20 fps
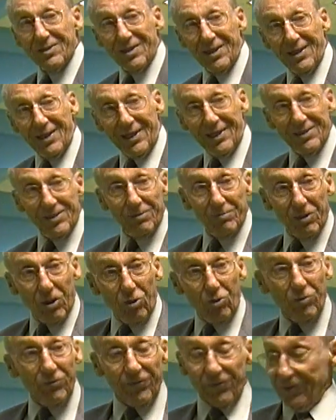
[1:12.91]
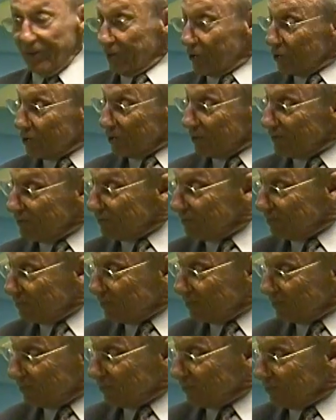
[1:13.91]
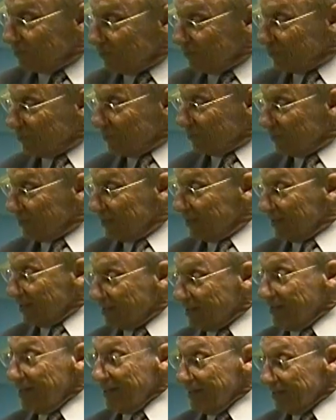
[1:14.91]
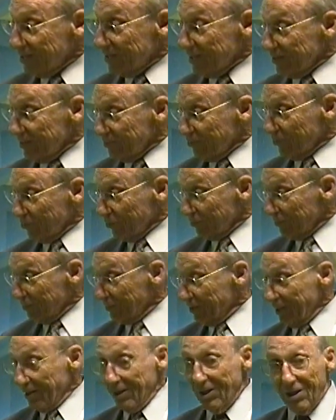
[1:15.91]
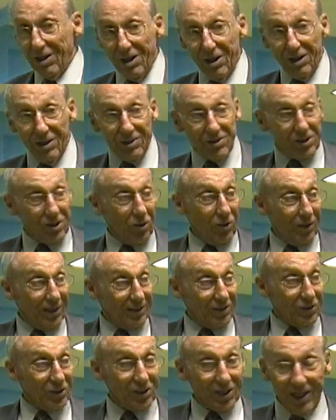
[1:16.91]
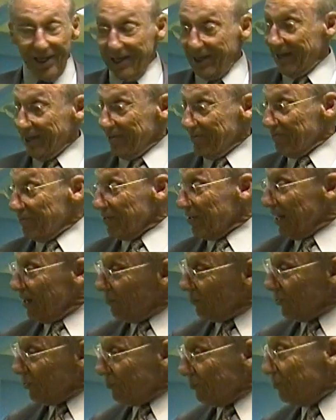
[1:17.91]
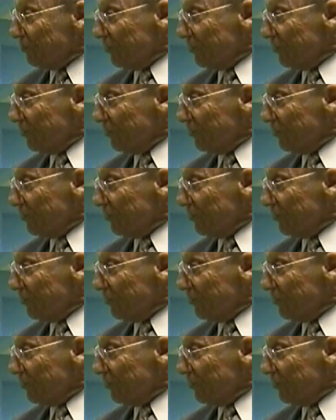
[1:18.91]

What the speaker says: that they had some goldfish in the classroom. So I decided I would